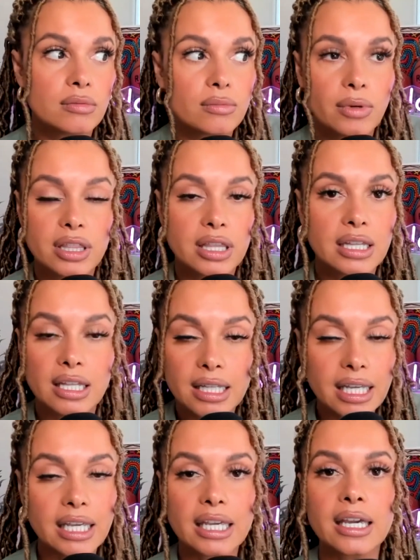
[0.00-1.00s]
within the
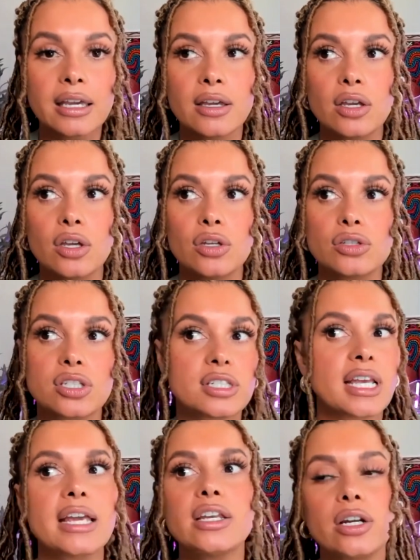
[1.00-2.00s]
league to say,